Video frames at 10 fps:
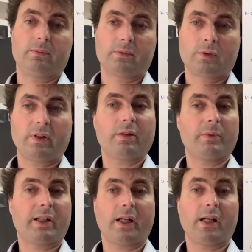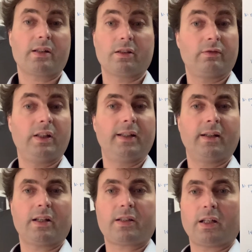quantum mechanics is really
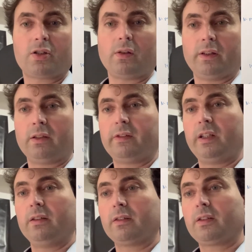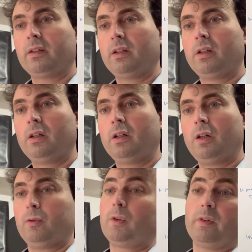an essential ingredient
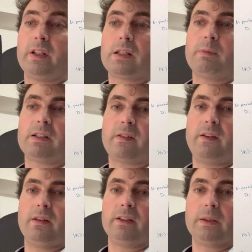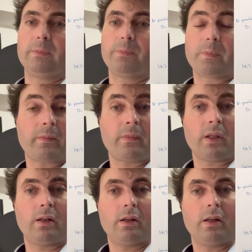of condensed matter theory.
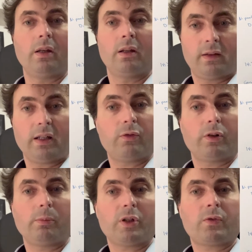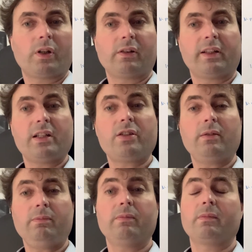Thank you very much for your
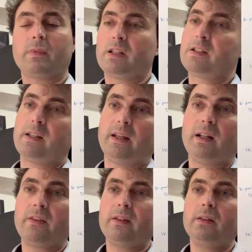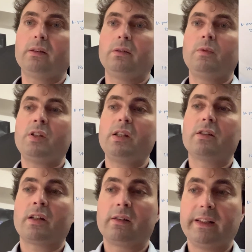attention. Stay healthy. We see
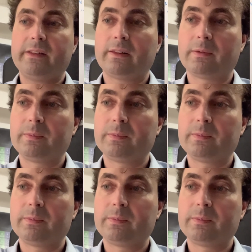each other later.